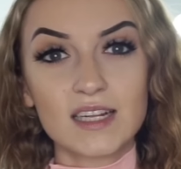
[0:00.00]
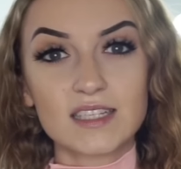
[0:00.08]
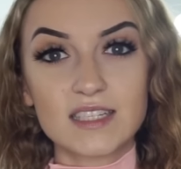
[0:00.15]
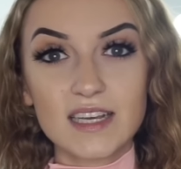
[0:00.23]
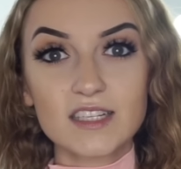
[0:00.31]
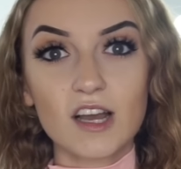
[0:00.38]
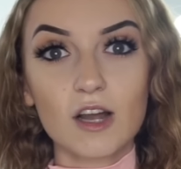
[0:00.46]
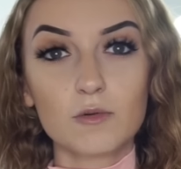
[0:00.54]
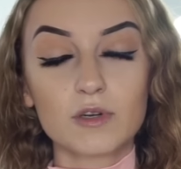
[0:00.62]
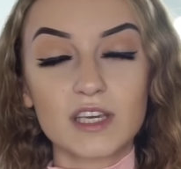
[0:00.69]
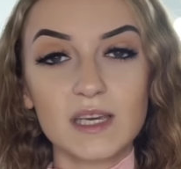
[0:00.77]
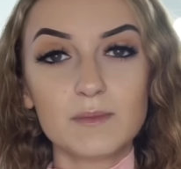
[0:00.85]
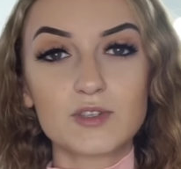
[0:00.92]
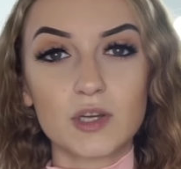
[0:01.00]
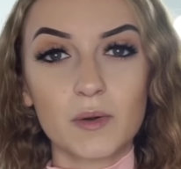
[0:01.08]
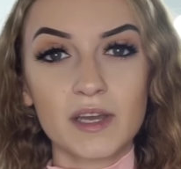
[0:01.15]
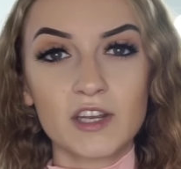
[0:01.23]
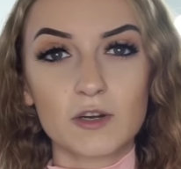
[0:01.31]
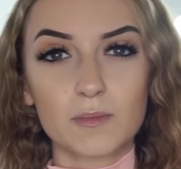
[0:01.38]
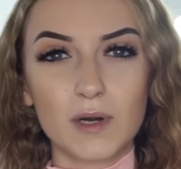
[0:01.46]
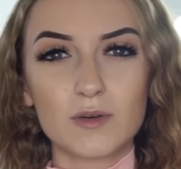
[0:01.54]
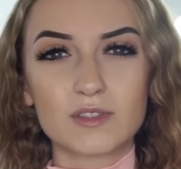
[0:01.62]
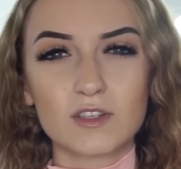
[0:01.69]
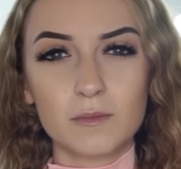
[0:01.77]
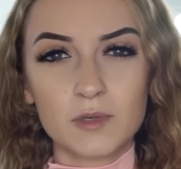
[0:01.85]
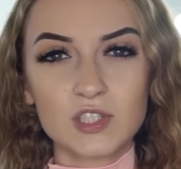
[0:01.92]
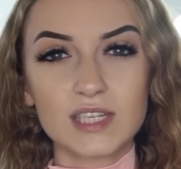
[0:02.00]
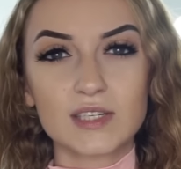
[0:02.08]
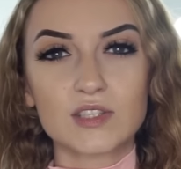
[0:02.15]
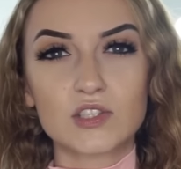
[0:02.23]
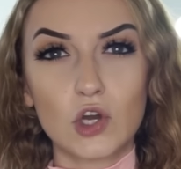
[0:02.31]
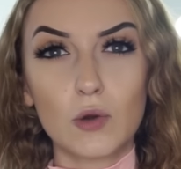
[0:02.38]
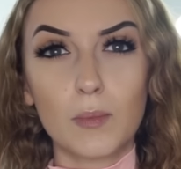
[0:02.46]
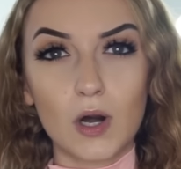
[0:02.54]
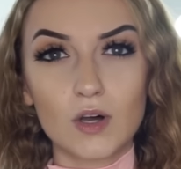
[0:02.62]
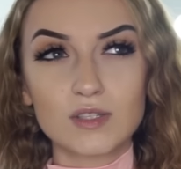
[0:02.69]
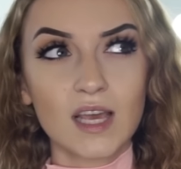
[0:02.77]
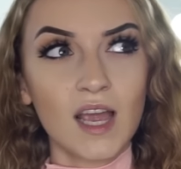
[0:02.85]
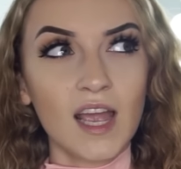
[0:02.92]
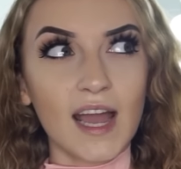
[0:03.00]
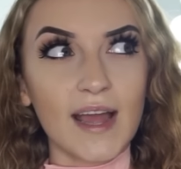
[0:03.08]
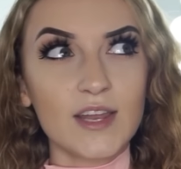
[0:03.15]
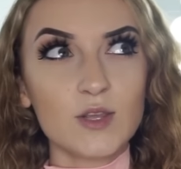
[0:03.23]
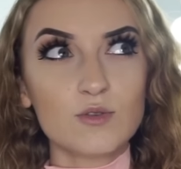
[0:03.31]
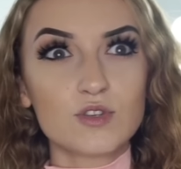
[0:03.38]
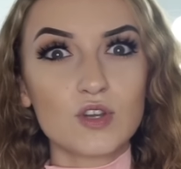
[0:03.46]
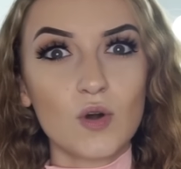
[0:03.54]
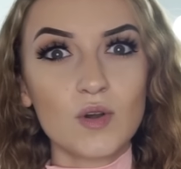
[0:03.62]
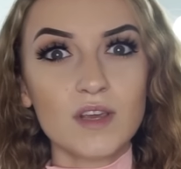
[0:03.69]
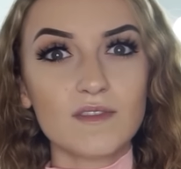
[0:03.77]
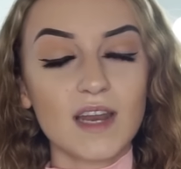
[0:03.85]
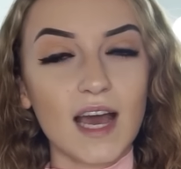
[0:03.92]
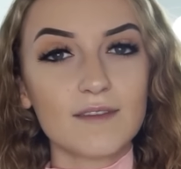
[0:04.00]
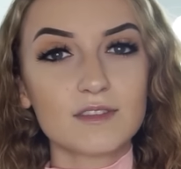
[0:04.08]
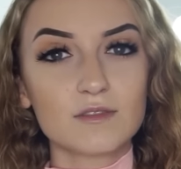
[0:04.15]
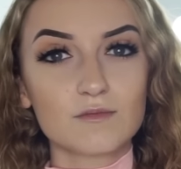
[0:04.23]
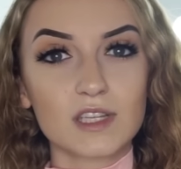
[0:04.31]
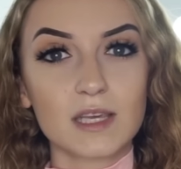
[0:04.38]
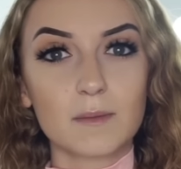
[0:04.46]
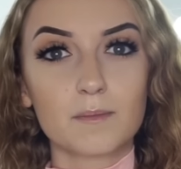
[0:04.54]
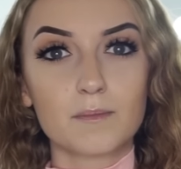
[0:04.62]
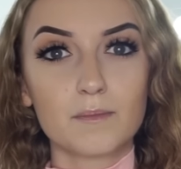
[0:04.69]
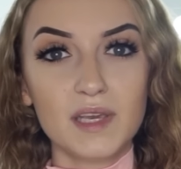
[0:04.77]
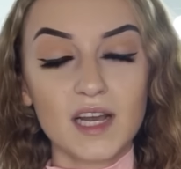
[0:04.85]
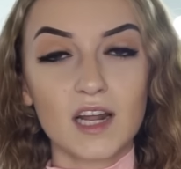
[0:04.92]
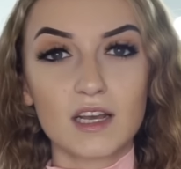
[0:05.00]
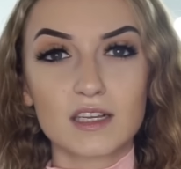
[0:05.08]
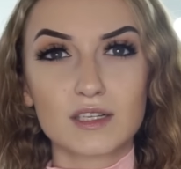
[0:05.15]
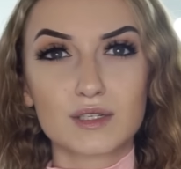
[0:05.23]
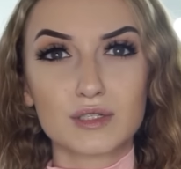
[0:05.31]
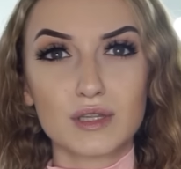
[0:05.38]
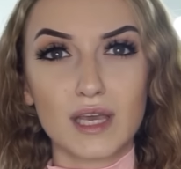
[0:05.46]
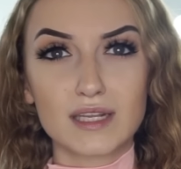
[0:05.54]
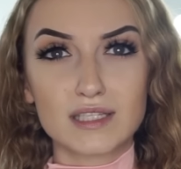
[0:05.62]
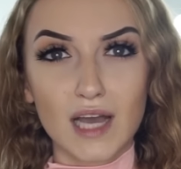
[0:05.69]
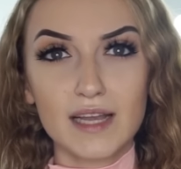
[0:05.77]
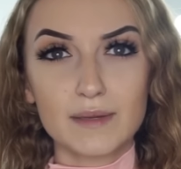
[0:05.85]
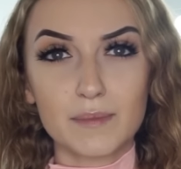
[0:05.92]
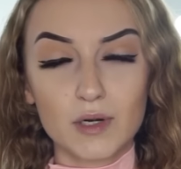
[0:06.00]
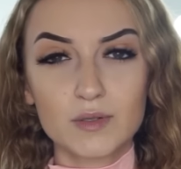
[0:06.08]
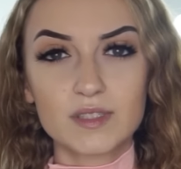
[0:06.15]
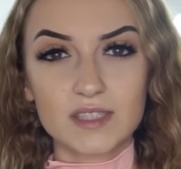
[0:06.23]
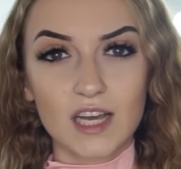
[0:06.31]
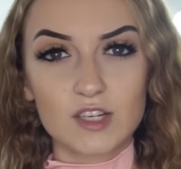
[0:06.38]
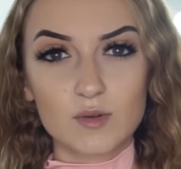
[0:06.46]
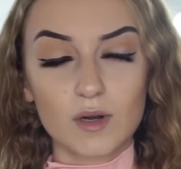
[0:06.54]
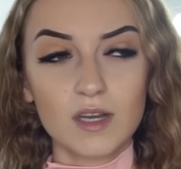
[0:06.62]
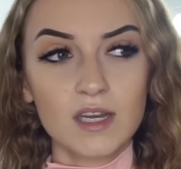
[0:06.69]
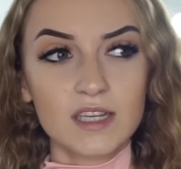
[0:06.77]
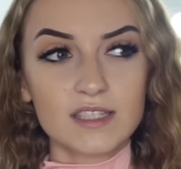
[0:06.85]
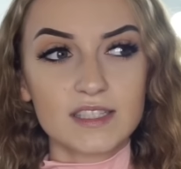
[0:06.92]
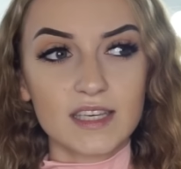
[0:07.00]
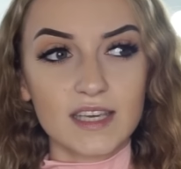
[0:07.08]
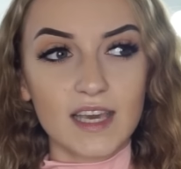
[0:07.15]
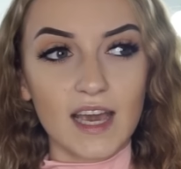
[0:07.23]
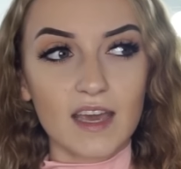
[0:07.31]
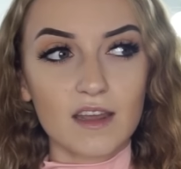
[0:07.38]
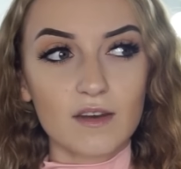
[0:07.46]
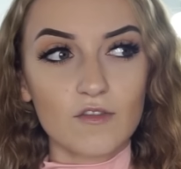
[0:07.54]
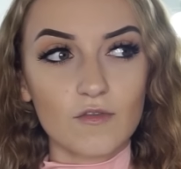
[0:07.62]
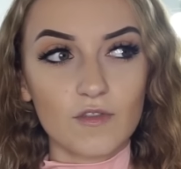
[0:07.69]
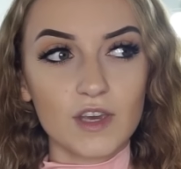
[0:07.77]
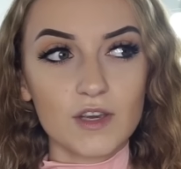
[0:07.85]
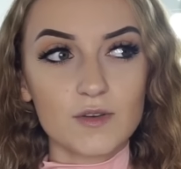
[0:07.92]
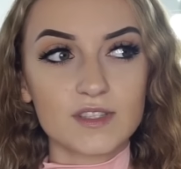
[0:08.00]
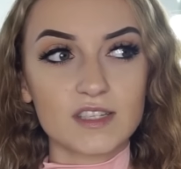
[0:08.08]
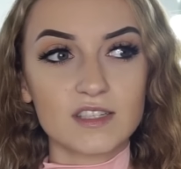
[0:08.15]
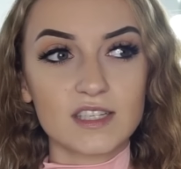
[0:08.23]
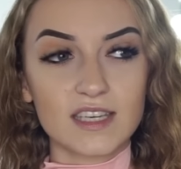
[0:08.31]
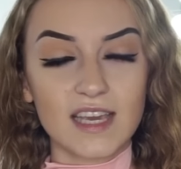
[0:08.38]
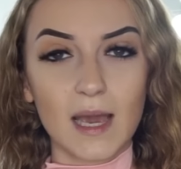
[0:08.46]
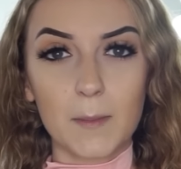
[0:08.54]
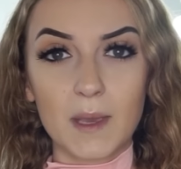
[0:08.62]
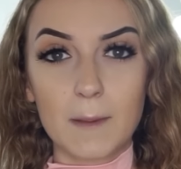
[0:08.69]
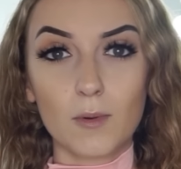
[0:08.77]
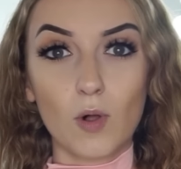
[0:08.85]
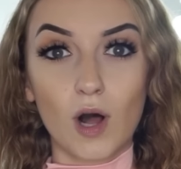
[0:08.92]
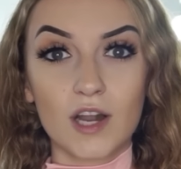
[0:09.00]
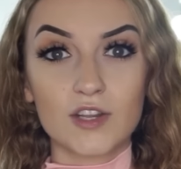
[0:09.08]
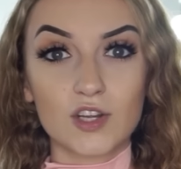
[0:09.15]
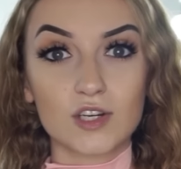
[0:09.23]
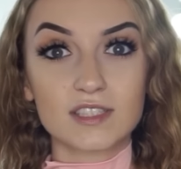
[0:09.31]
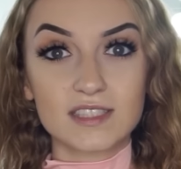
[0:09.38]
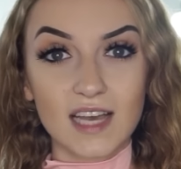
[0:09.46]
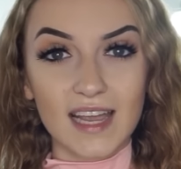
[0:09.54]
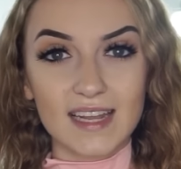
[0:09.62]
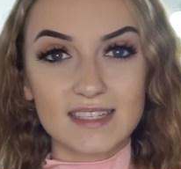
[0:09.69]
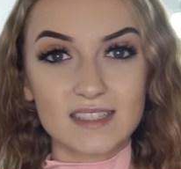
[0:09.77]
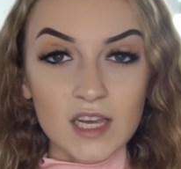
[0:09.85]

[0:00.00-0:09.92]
TikTok will keep showing your posts. It almost like snowballs, and you don't even have to really be on a like tight post schedule to get views and to get people on your site.